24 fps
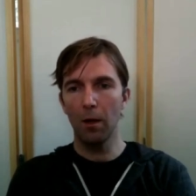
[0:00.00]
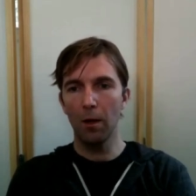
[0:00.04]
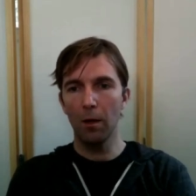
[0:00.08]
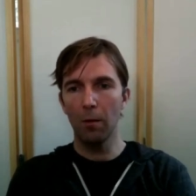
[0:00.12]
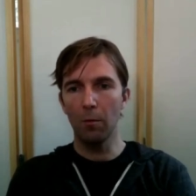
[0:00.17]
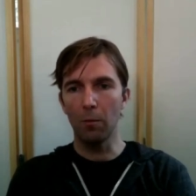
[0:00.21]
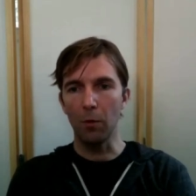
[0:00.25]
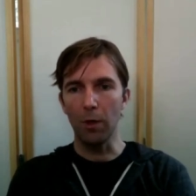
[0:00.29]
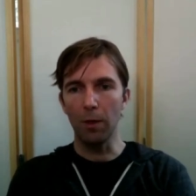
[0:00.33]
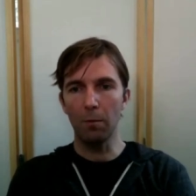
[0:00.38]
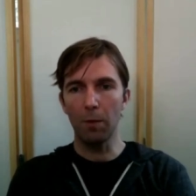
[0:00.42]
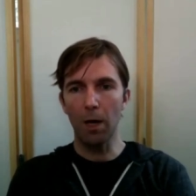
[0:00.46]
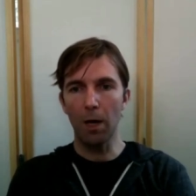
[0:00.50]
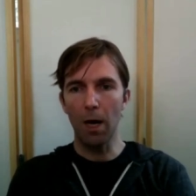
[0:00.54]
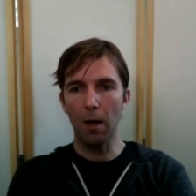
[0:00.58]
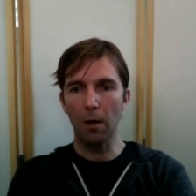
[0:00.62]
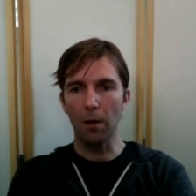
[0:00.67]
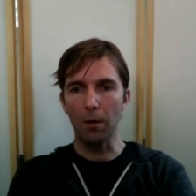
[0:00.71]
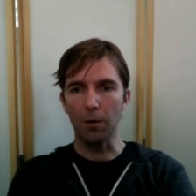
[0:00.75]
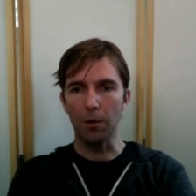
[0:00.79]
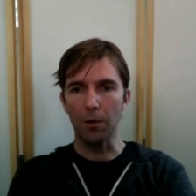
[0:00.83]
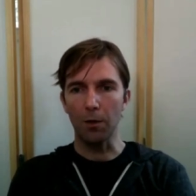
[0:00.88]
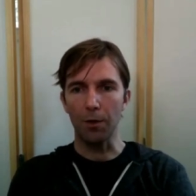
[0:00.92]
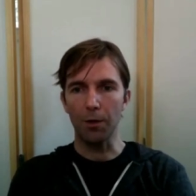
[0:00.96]
marine
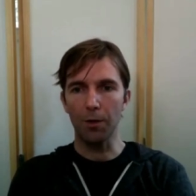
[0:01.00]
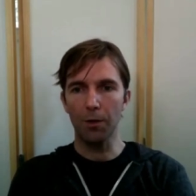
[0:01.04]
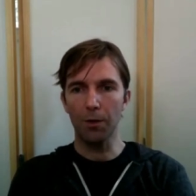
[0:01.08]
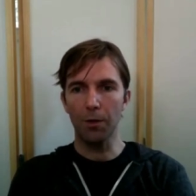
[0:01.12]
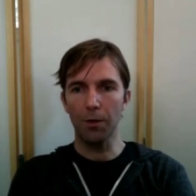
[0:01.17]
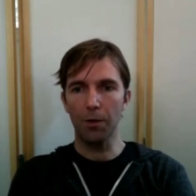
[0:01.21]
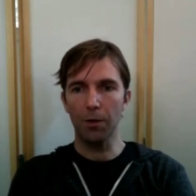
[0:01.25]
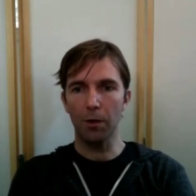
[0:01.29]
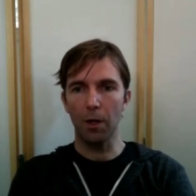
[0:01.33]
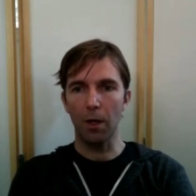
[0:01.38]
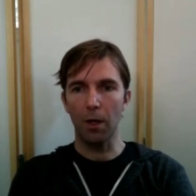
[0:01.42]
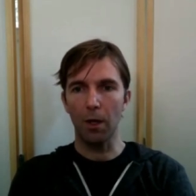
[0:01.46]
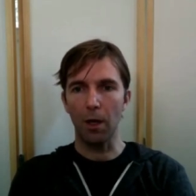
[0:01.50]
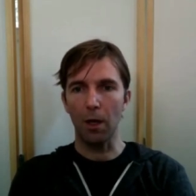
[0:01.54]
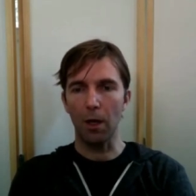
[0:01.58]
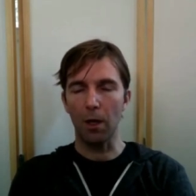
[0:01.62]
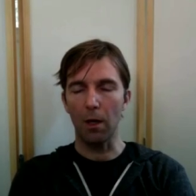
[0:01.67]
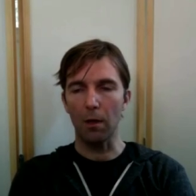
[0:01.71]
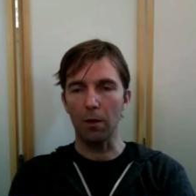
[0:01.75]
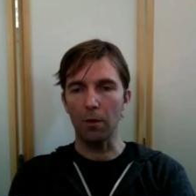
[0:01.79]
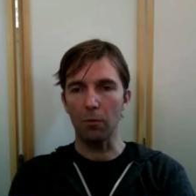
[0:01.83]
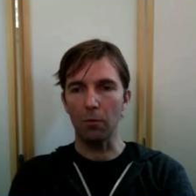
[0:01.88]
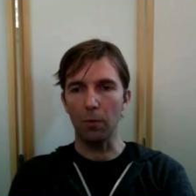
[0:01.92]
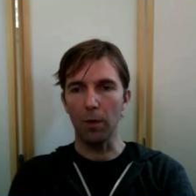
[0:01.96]
biologists,
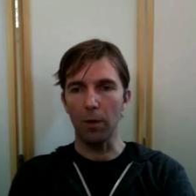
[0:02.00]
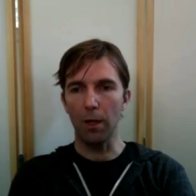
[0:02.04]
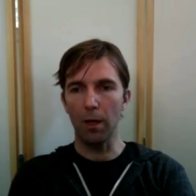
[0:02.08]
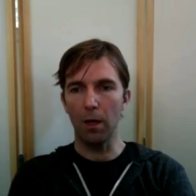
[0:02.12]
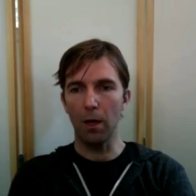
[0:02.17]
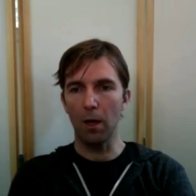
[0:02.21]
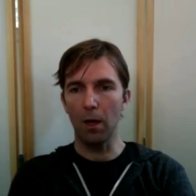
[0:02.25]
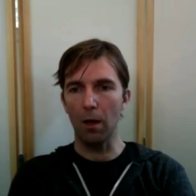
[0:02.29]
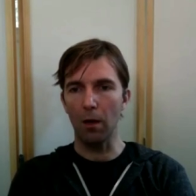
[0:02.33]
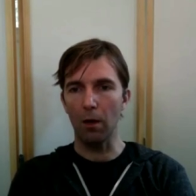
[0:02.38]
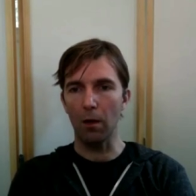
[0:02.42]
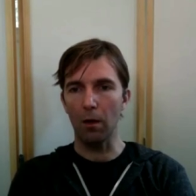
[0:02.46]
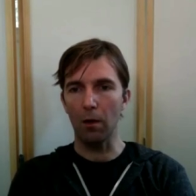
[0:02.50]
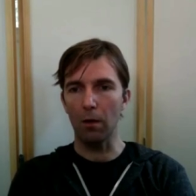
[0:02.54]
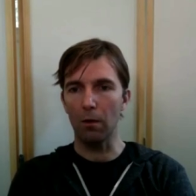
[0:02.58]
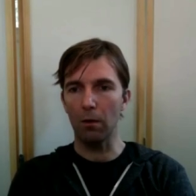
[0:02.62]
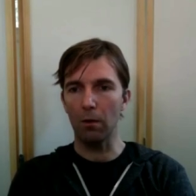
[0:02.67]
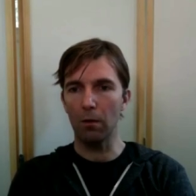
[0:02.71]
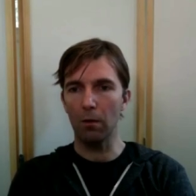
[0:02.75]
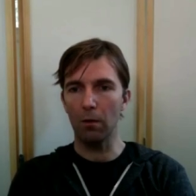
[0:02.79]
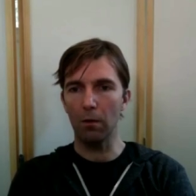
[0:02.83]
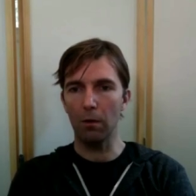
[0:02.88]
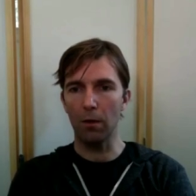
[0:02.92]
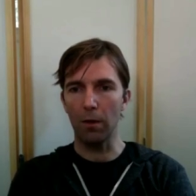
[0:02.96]
and we are
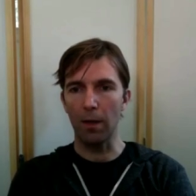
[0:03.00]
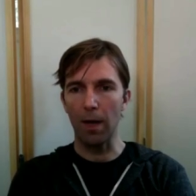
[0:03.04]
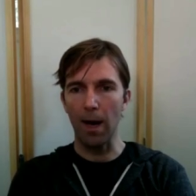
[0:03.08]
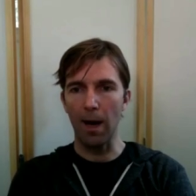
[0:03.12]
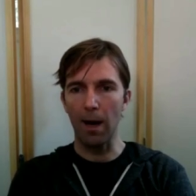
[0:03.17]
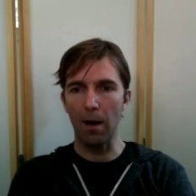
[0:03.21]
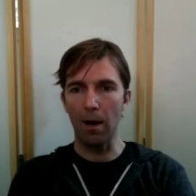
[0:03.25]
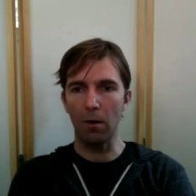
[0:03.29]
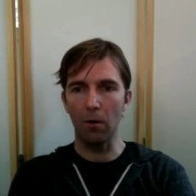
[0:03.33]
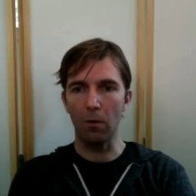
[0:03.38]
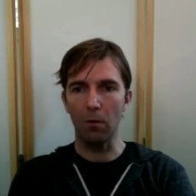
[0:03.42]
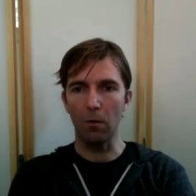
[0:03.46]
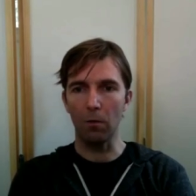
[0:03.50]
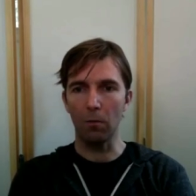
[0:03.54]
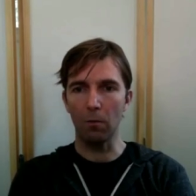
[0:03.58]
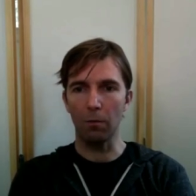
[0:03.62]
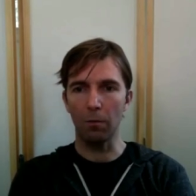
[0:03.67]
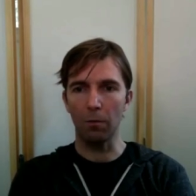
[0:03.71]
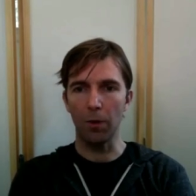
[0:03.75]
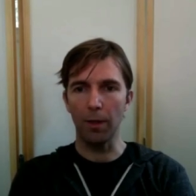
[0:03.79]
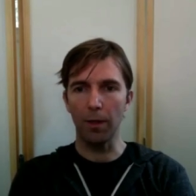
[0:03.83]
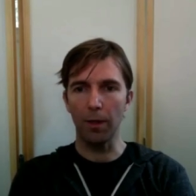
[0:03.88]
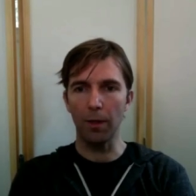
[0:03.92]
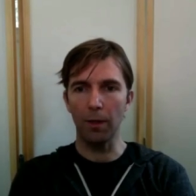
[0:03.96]
now
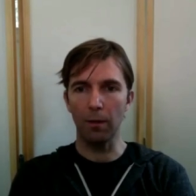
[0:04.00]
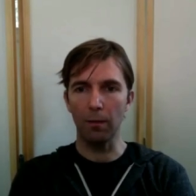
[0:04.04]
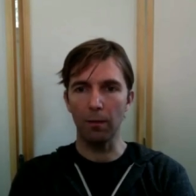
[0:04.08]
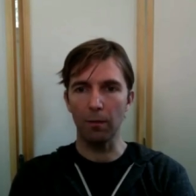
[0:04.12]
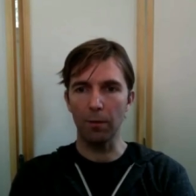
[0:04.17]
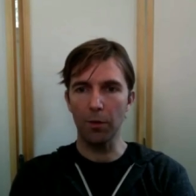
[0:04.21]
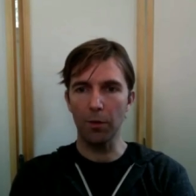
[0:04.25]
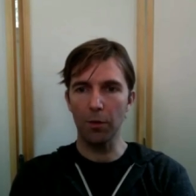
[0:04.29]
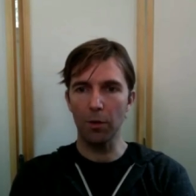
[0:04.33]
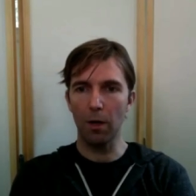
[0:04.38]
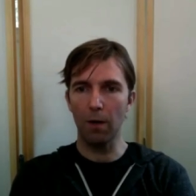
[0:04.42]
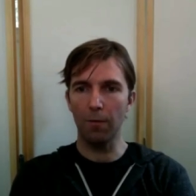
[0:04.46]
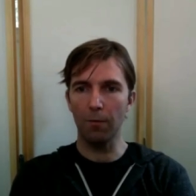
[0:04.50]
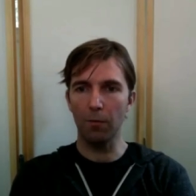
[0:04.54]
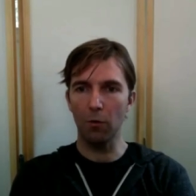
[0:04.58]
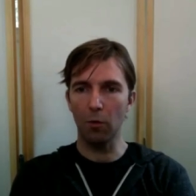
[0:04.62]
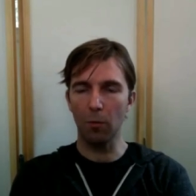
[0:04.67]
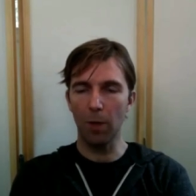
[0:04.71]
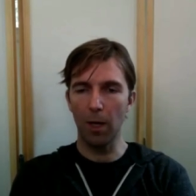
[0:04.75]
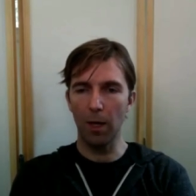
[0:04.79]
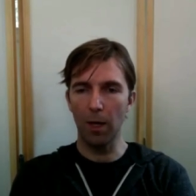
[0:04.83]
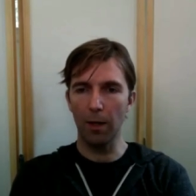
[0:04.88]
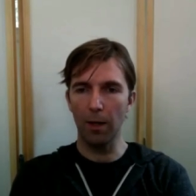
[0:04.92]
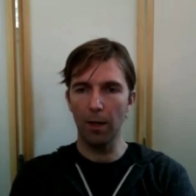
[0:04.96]
bringing soft
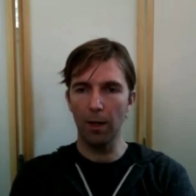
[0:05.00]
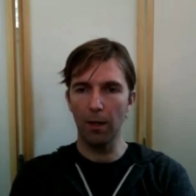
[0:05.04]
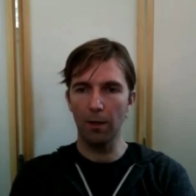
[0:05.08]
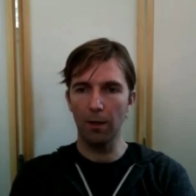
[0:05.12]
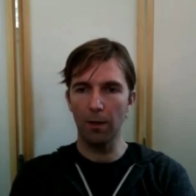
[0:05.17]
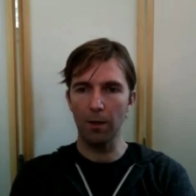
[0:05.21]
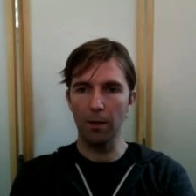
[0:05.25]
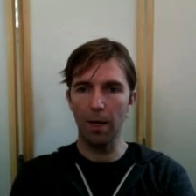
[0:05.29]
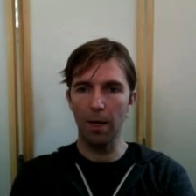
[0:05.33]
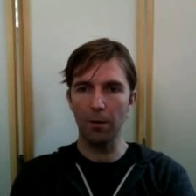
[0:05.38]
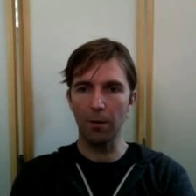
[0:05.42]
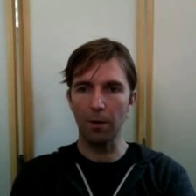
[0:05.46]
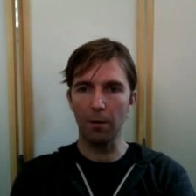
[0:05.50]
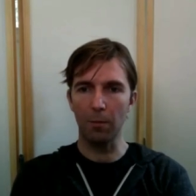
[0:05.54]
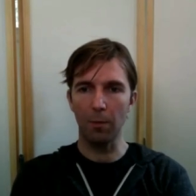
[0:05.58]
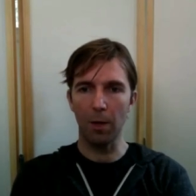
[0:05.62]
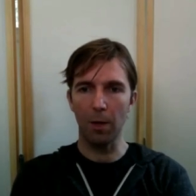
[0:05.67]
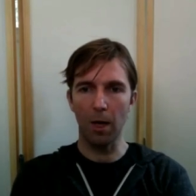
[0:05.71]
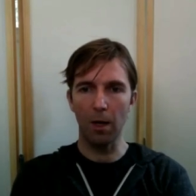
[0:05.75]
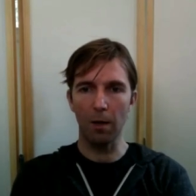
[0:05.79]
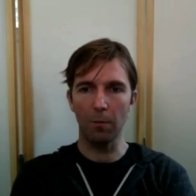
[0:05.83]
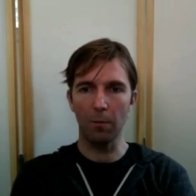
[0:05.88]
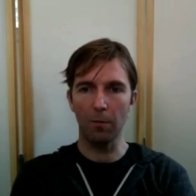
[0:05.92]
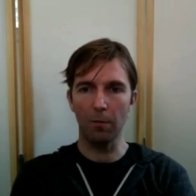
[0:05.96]
robot hands down to the
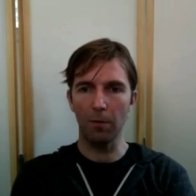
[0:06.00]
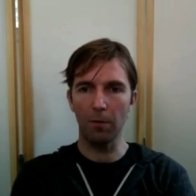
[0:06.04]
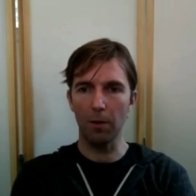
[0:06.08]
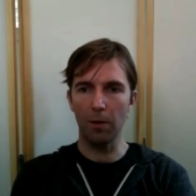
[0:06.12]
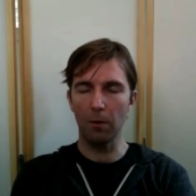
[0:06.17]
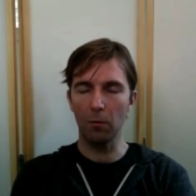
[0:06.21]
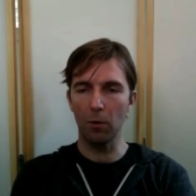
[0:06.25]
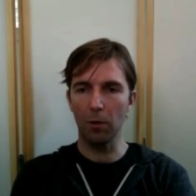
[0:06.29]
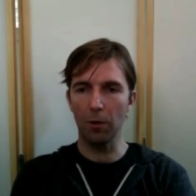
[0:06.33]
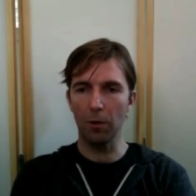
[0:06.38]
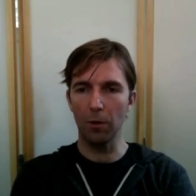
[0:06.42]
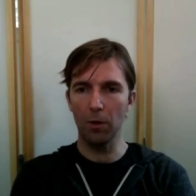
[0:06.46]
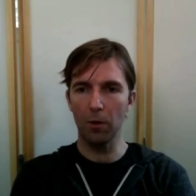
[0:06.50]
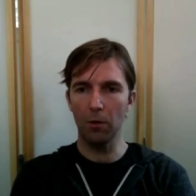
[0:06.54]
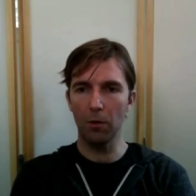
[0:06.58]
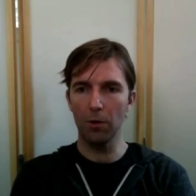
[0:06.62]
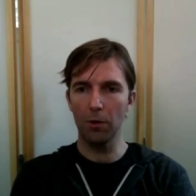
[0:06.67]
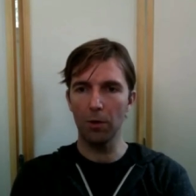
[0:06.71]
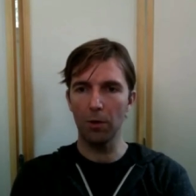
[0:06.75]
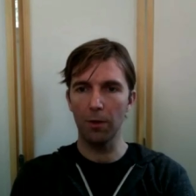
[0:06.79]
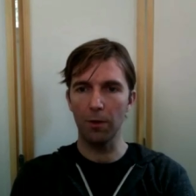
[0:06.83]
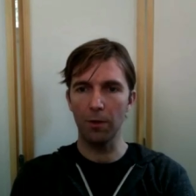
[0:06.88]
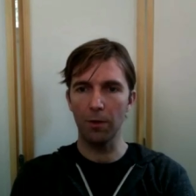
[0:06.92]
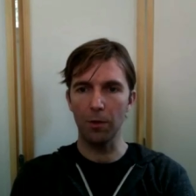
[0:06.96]
bottom of all the world's
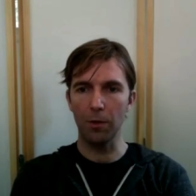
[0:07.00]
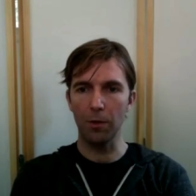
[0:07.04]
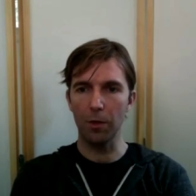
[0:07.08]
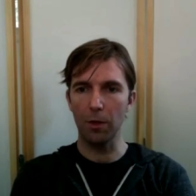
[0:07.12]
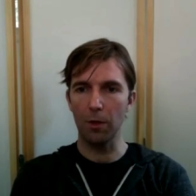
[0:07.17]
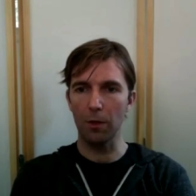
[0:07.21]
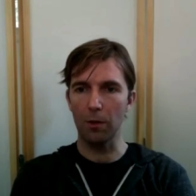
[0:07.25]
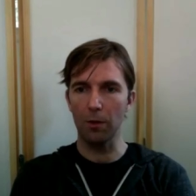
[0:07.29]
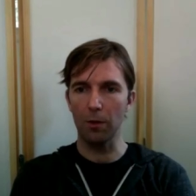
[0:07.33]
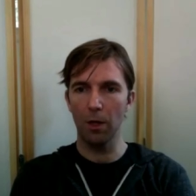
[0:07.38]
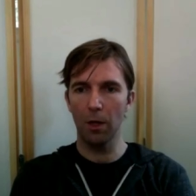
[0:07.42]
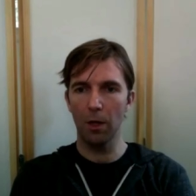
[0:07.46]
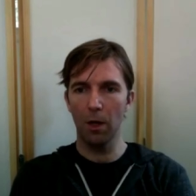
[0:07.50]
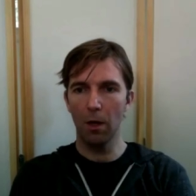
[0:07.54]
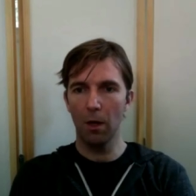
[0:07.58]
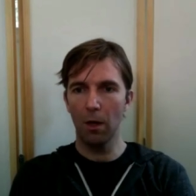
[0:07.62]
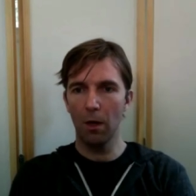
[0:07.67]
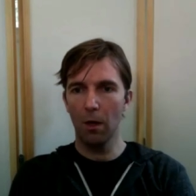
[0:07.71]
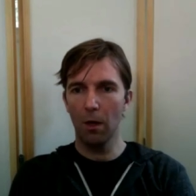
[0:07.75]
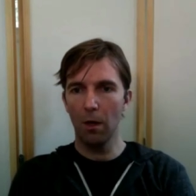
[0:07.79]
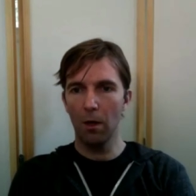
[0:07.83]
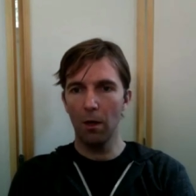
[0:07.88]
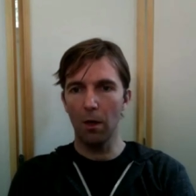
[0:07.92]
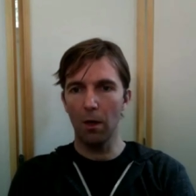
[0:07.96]
oceans, and
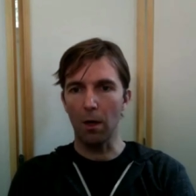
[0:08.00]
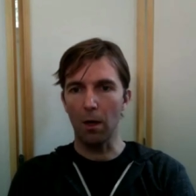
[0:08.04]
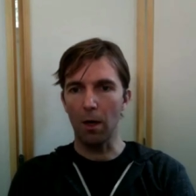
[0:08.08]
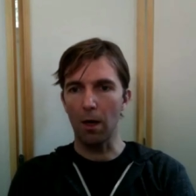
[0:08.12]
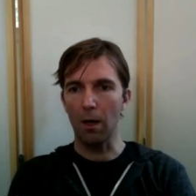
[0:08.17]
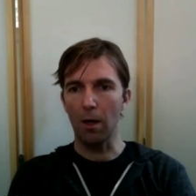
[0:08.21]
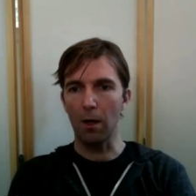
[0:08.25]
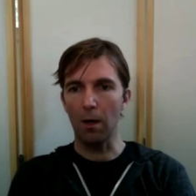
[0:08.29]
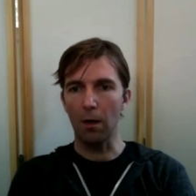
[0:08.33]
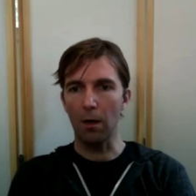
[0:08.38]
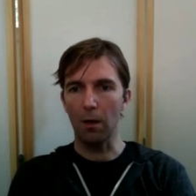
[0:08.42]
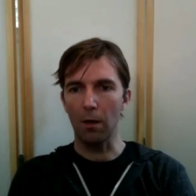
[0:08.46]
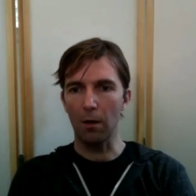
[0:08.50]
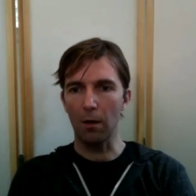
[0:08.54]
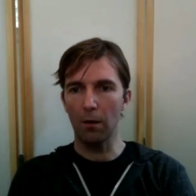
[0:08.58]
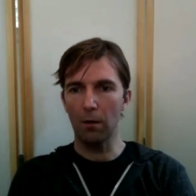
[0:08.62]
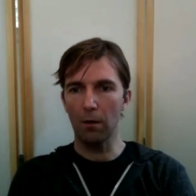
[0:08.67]
uh,